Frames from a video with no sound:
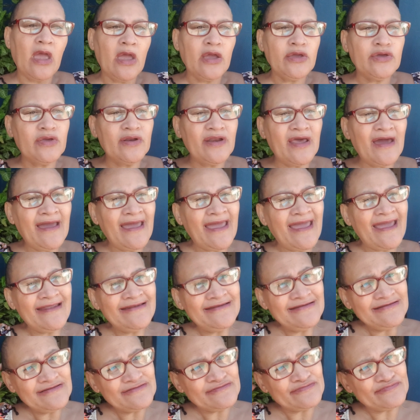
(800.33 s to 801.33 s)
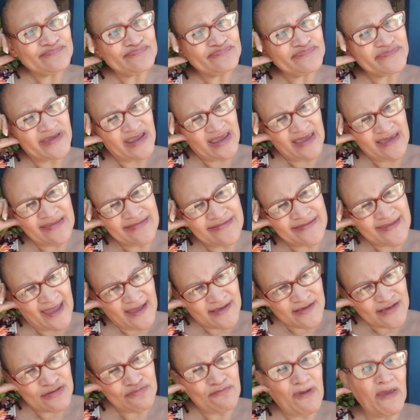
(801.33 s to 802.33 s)
You know, and it
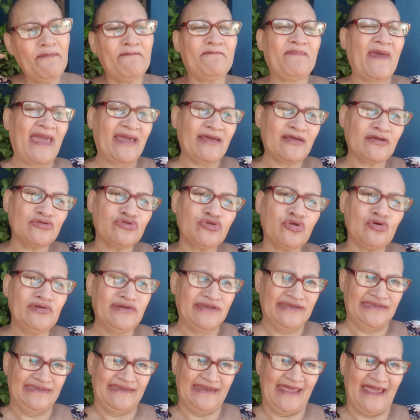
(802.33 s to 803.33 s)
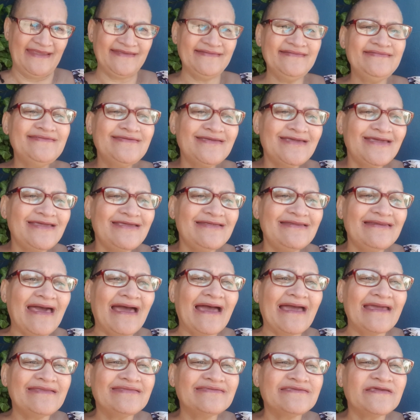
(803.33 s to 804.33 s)
takes me back to
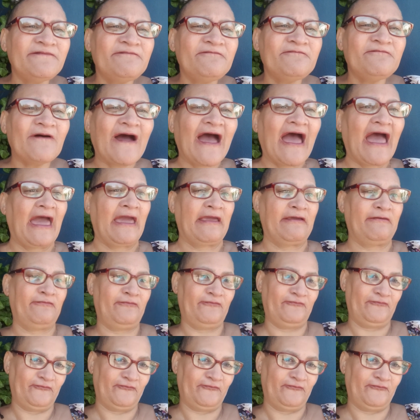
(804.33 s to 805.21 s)
1985.